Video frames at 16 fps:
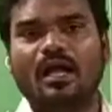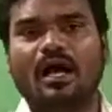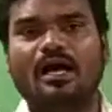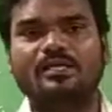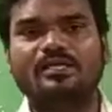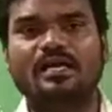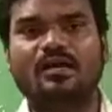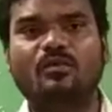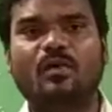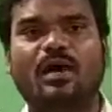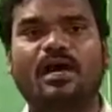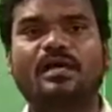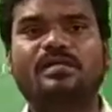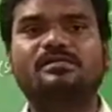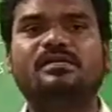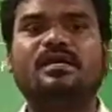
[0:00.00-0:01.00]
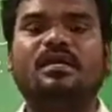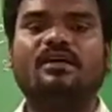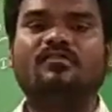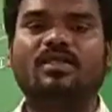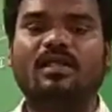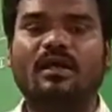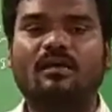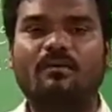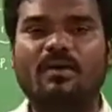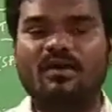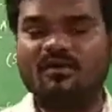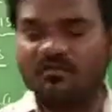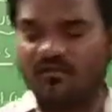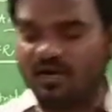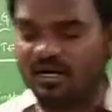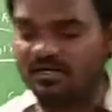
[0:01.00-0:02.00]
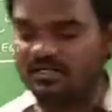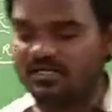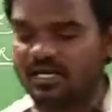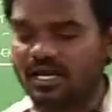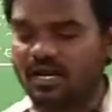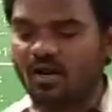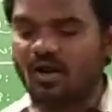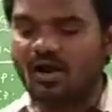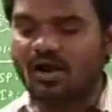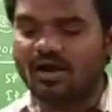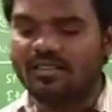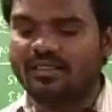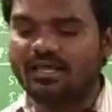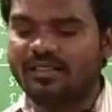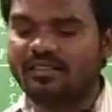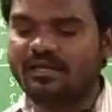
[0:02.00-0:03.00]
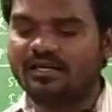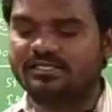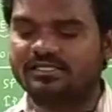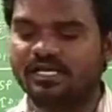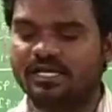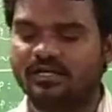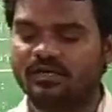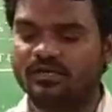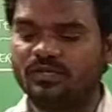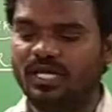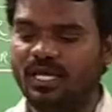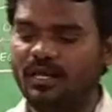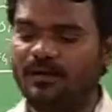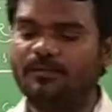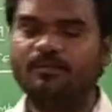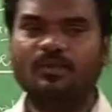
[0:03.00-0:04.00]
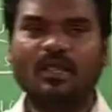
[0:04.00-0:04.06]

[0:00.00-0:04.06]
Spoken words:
Otherwise, if the number of ones are odd, then that set to the